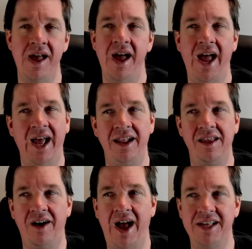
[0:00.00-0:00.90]
And
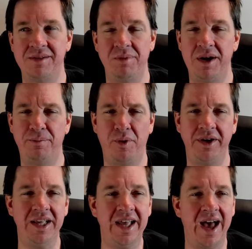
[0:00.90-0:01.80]
there hasn't been a
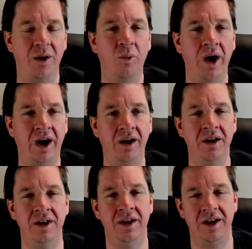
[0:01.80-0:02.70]
point yet where
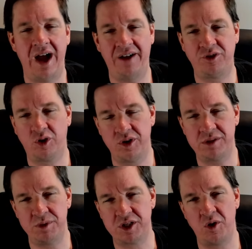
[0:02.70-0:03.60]
after
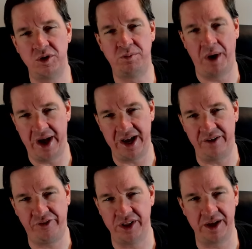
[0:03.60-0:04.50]
Christmas goes by, I
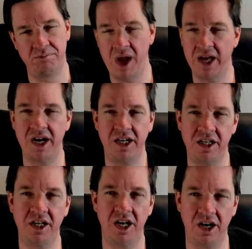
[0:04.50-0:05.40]
feel like, man, I
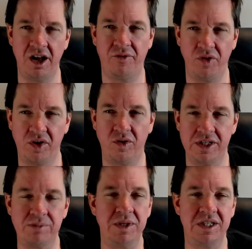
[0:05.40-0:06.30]
didn't get enough of the
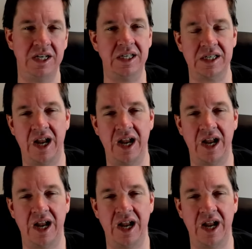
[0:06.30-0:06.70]
Christmas season.